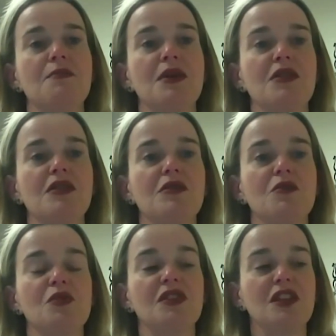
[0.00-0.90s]
But
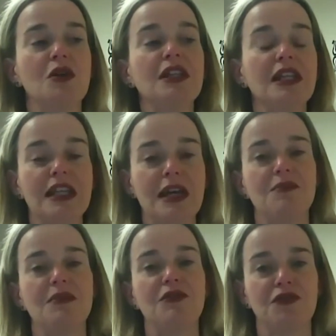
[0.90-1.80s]
what's going to get
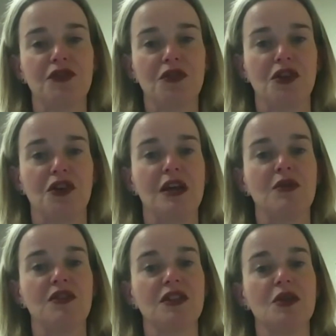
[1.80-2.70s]
me further and
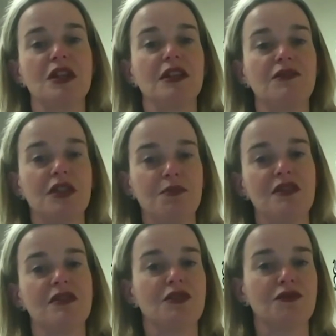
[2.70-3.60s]
what's going to lift the
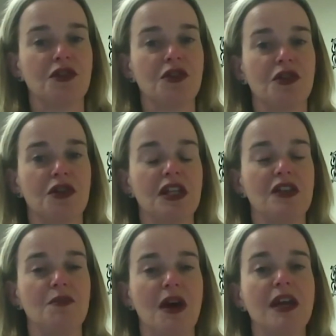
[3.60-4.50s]
business further
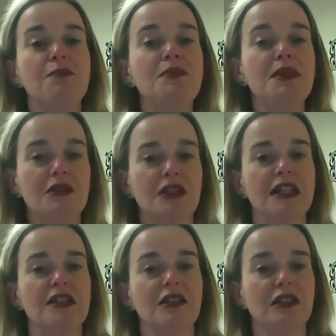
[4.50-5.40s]
is my
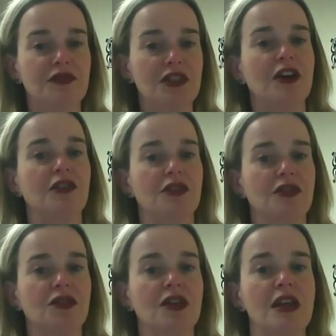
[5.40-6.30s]
ability to lift
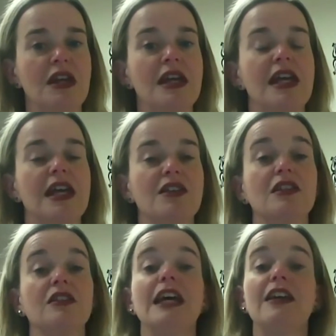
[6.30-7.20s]
others and to
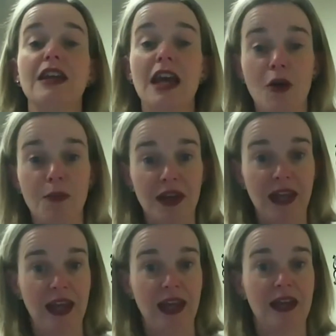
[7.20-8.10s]
lend a helping
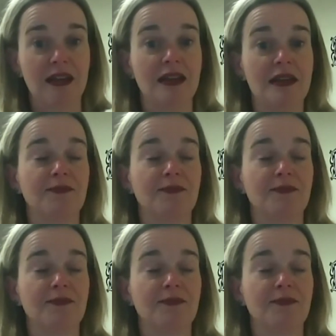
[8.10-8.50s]
hand.